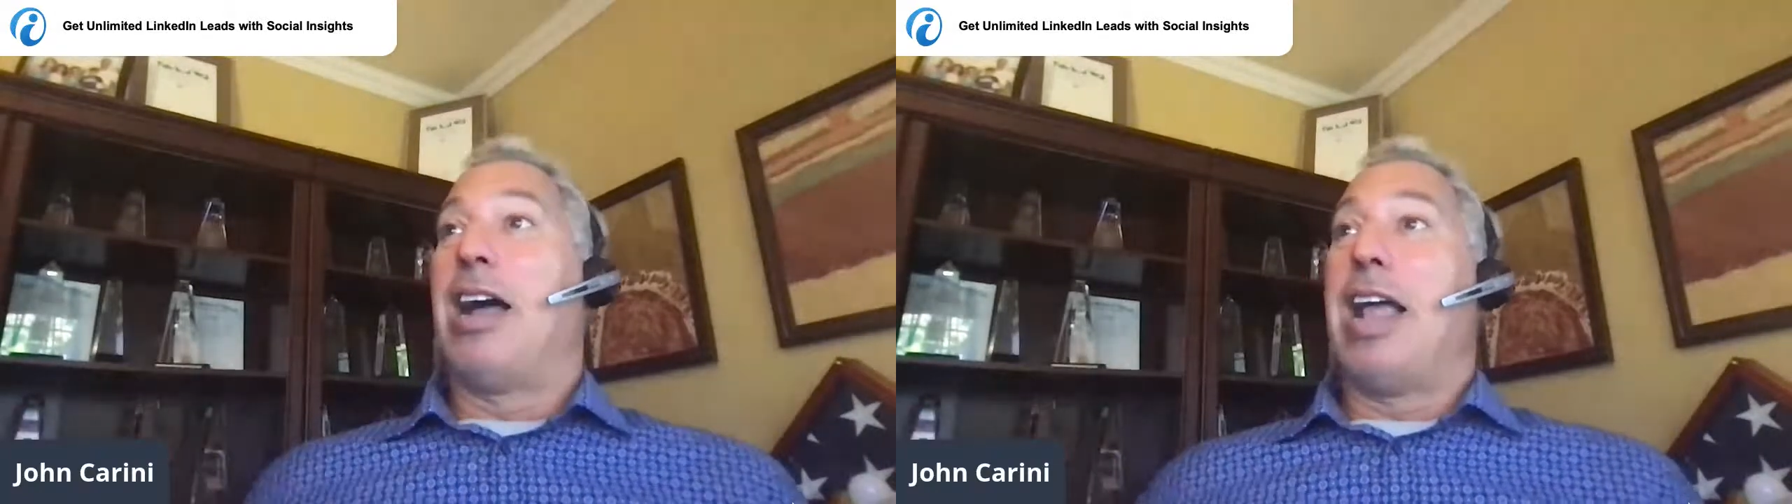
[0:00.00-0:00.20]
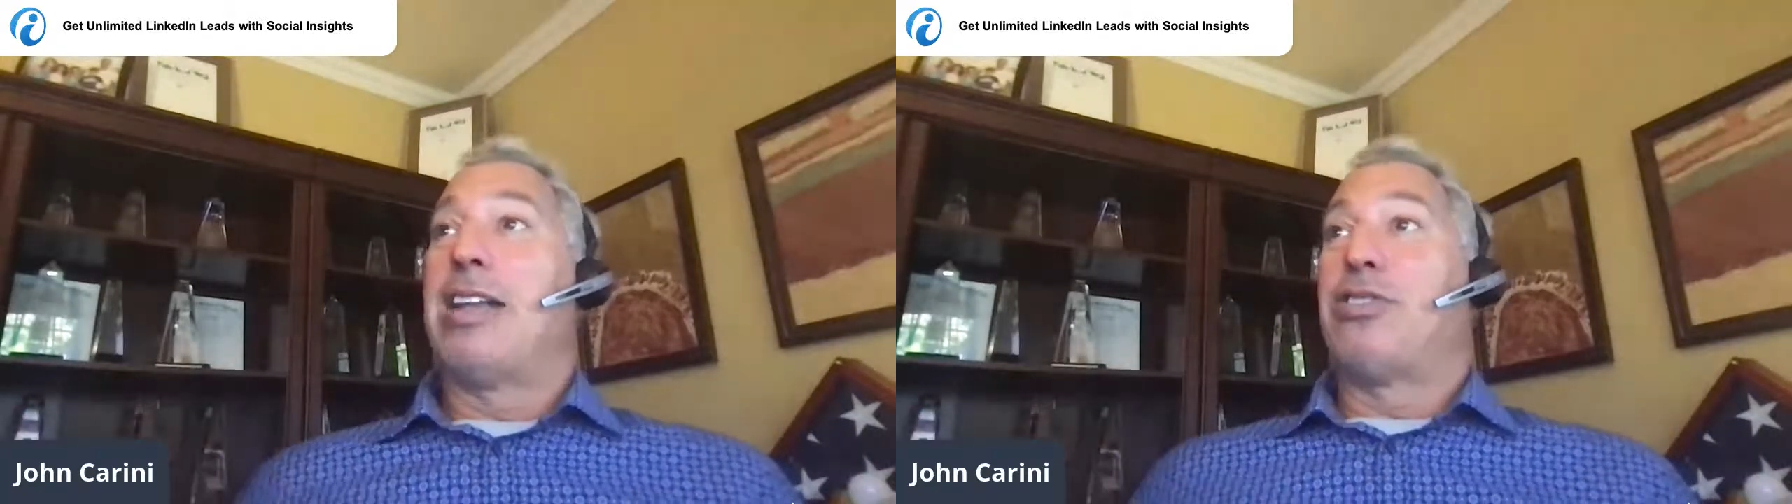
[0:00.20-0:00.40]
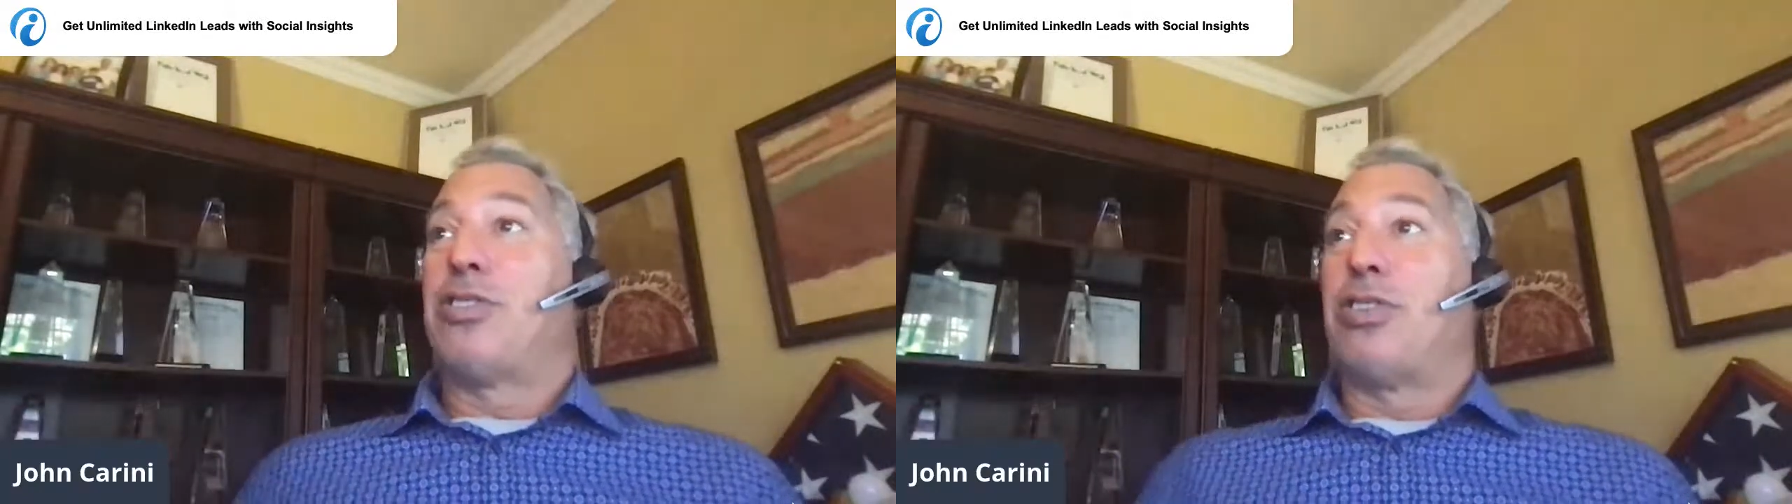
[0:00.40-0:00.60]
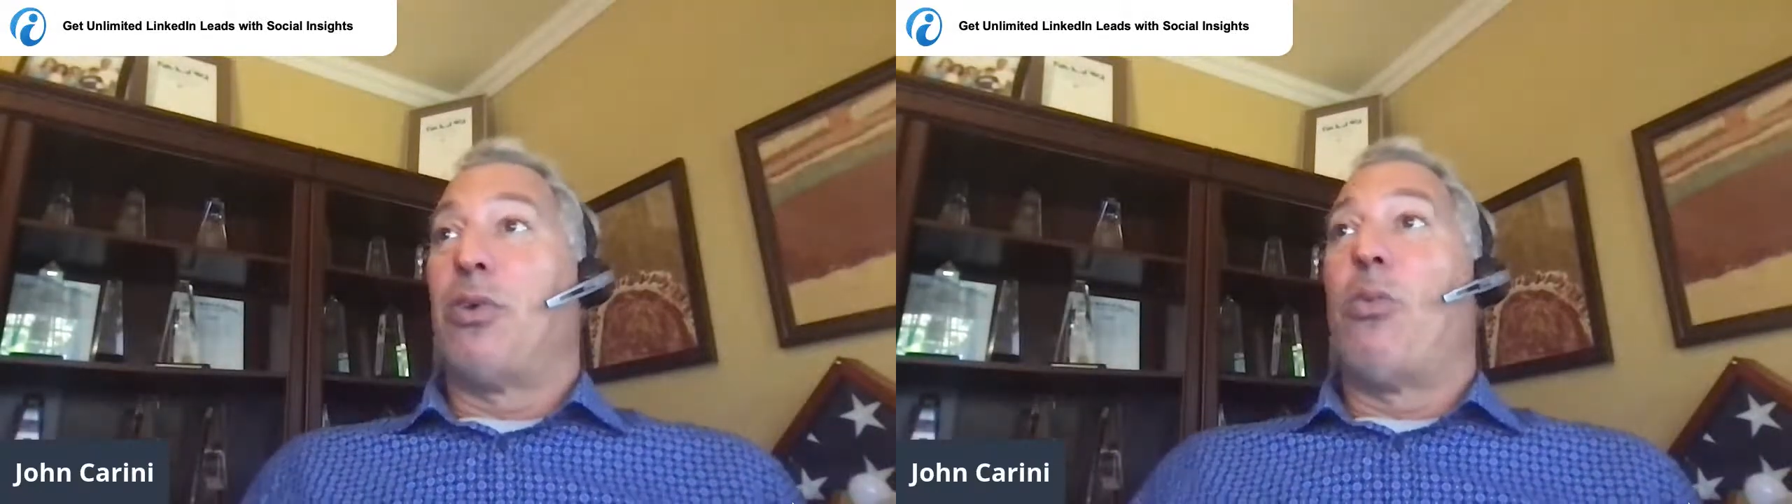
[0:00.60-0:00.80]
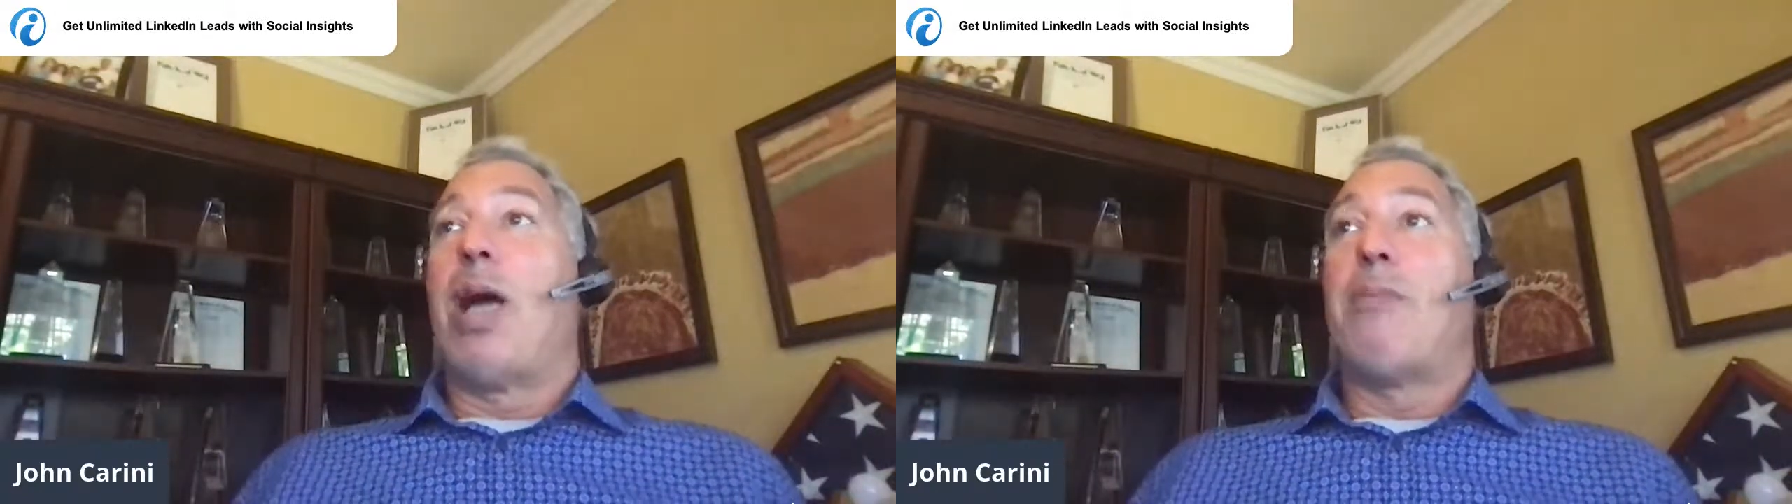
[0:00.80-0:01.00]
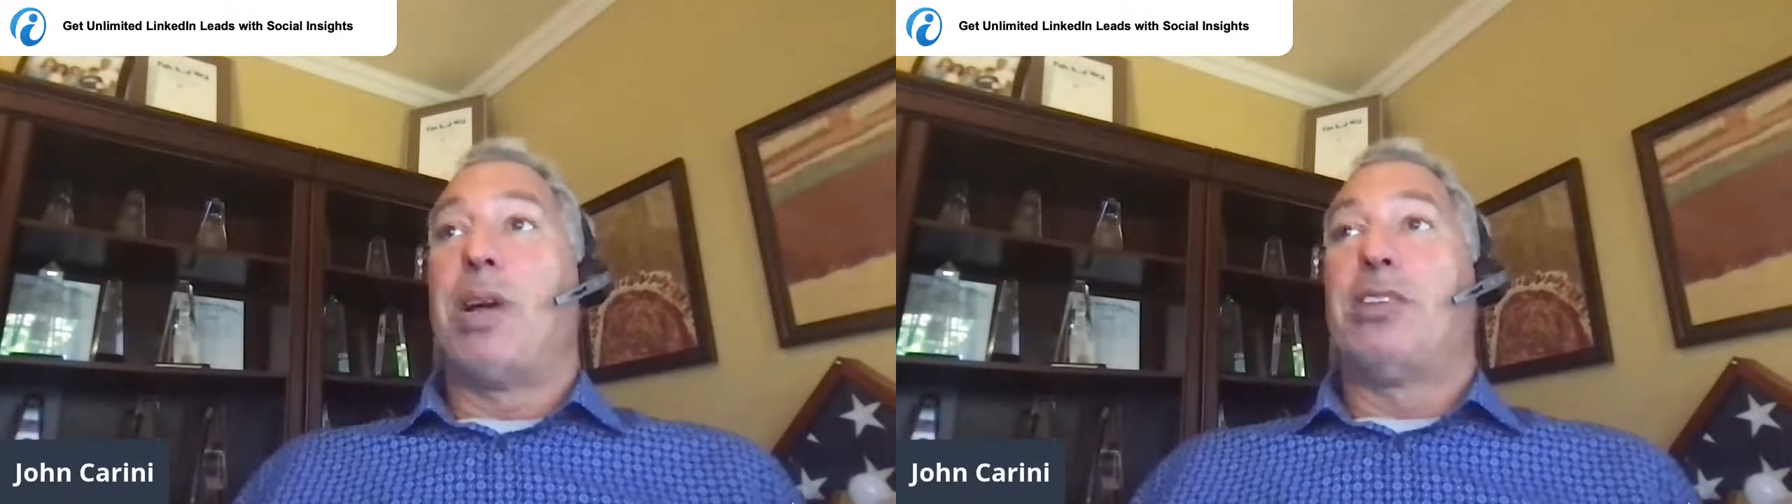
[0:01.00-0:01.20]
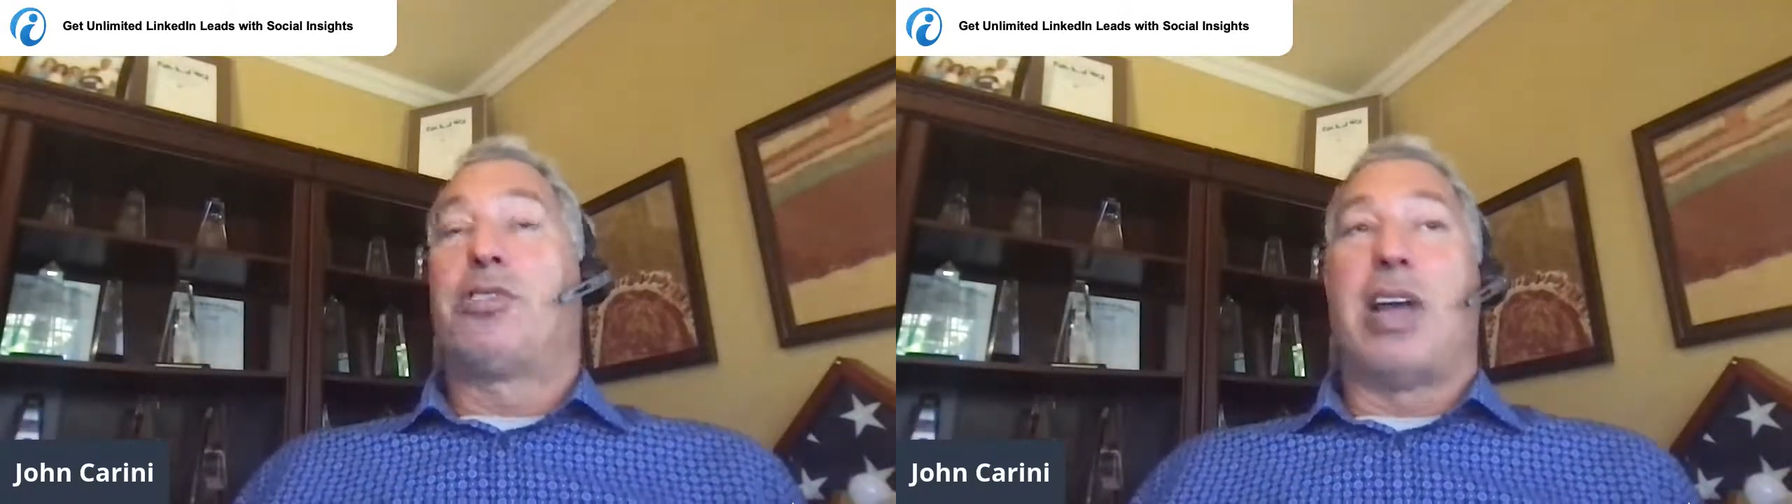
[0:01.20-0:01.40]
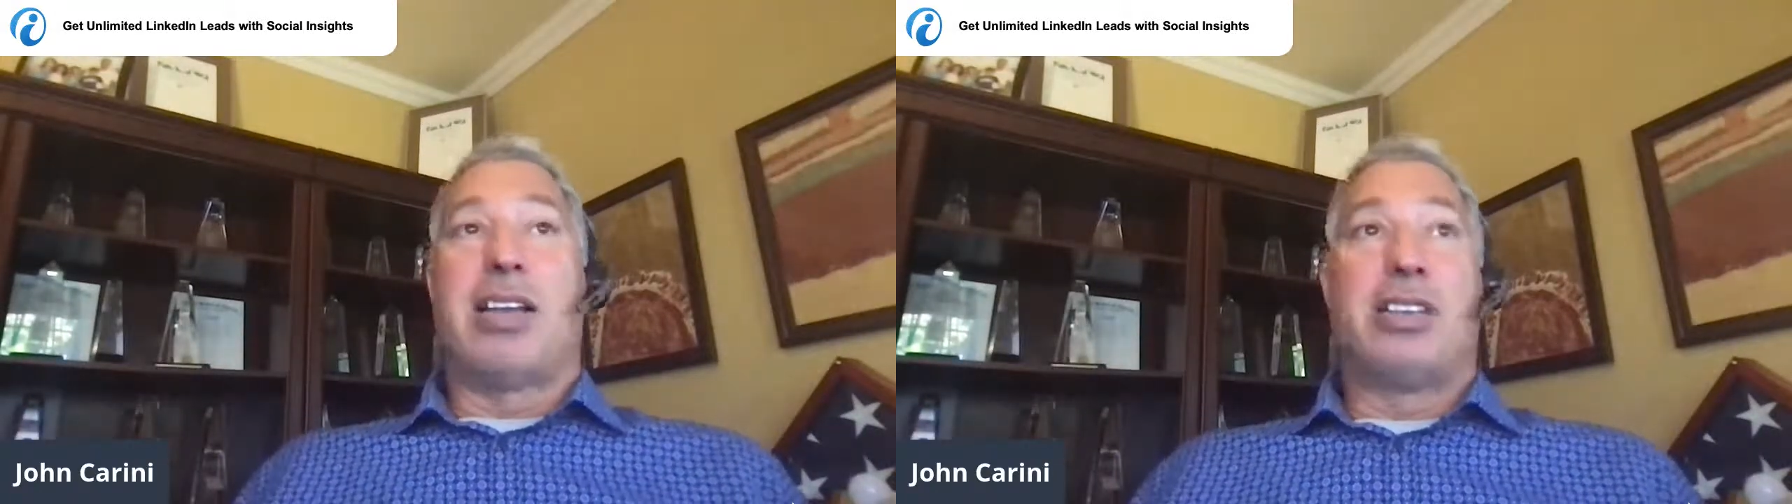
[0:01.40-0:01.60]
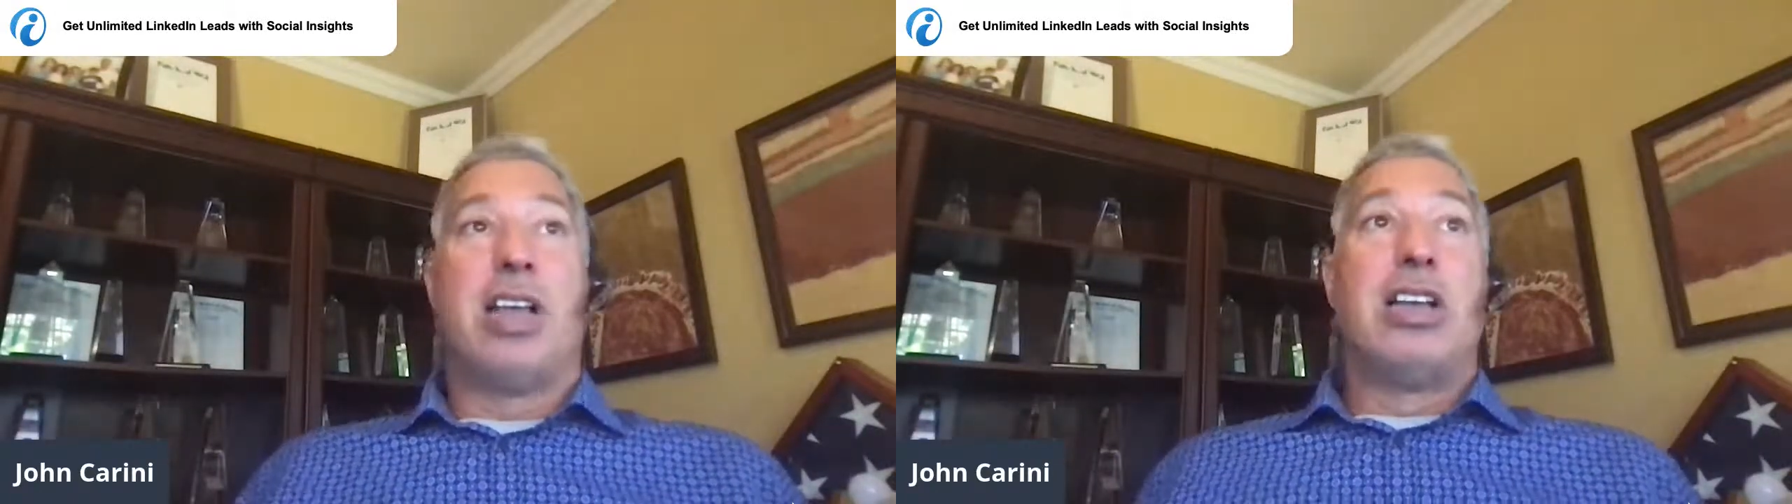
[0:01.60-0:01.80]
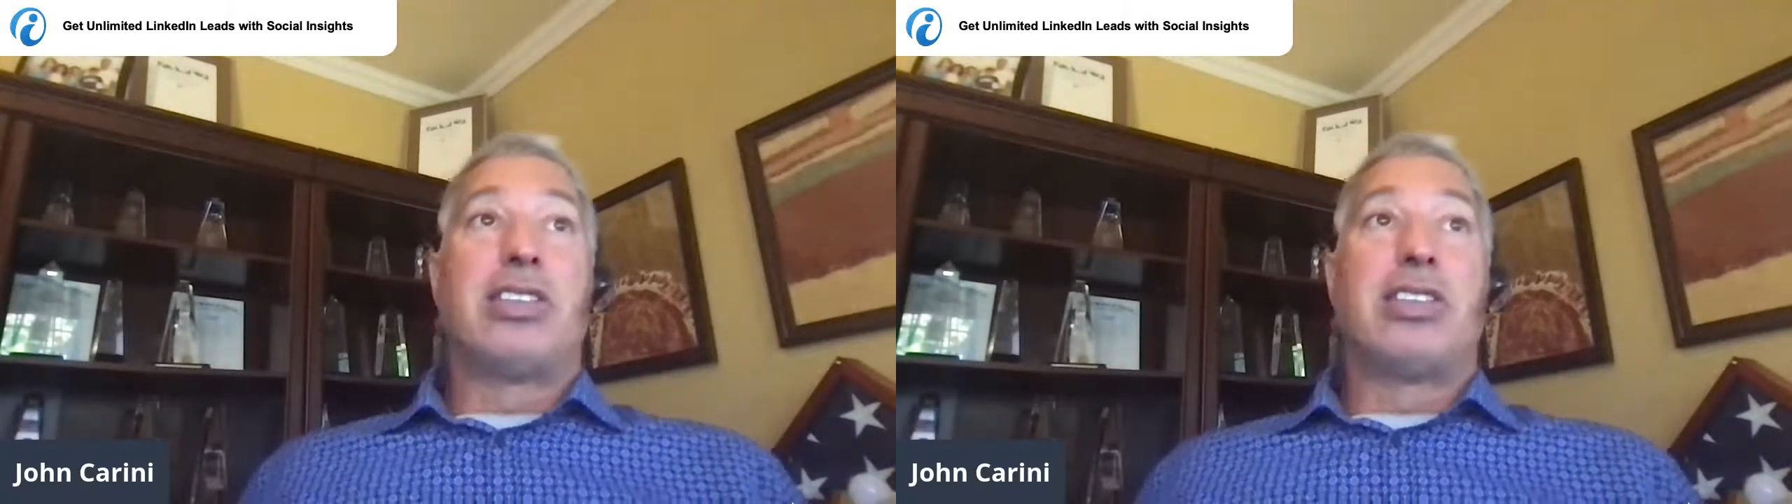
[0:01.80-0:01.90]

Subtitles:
entered the web address.